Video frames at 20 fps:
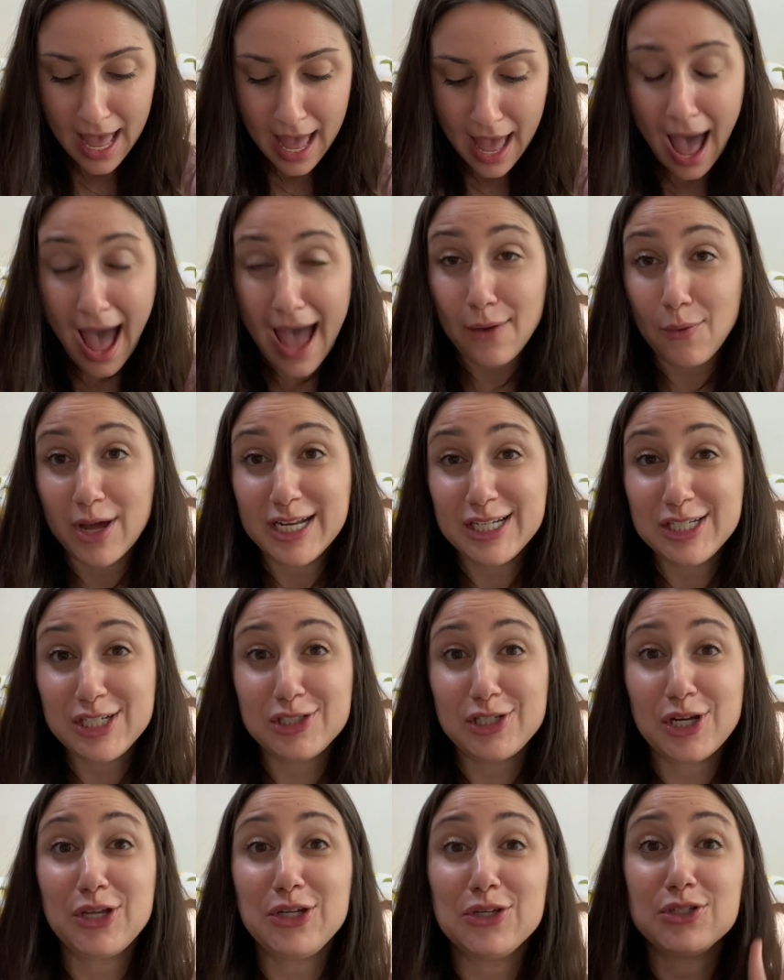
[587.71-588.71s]
I wanted to
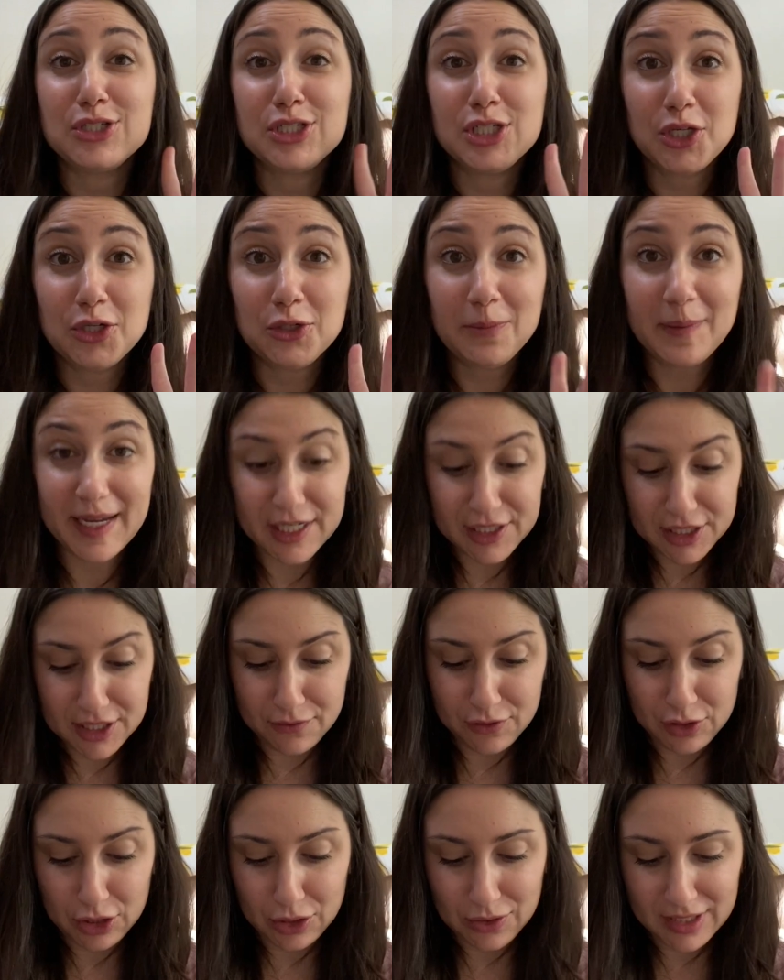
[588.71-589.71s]
show you 2 pairs
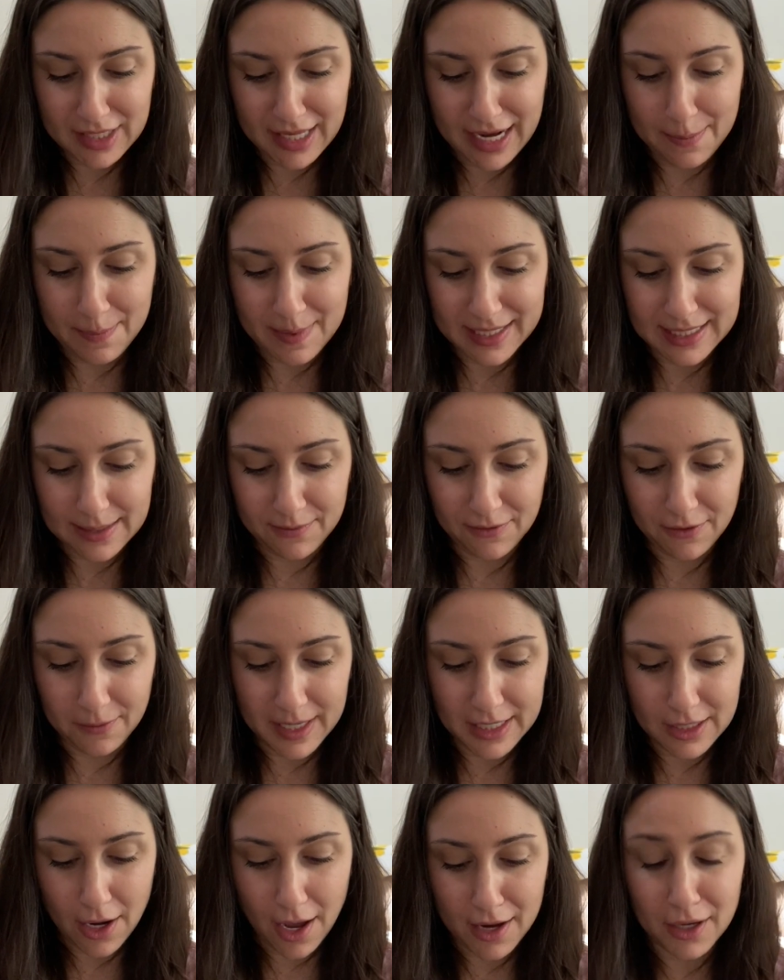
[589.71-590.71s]
of shoes that I picked up for
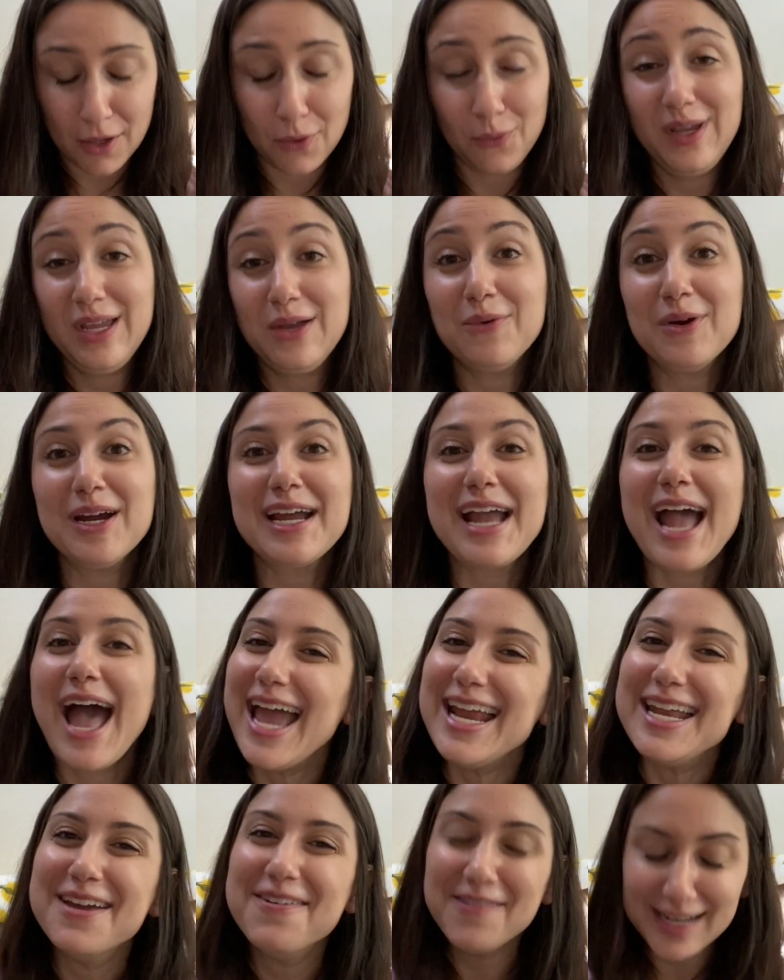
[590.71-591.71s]
my daughter. We were
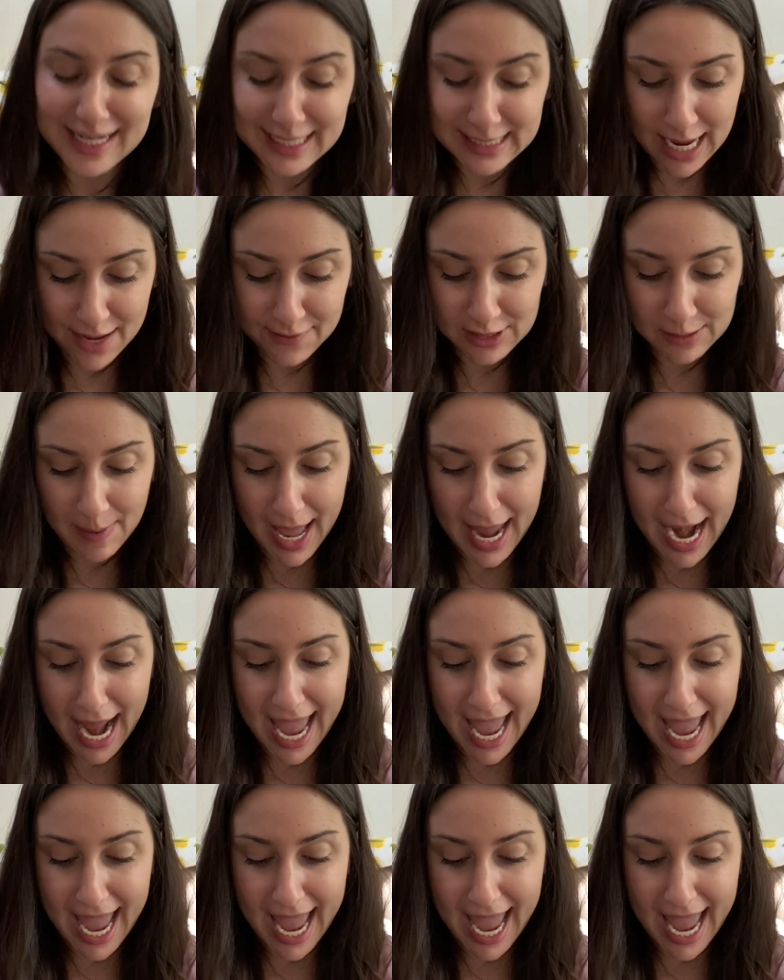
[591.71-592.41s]
kind of in a tough spot.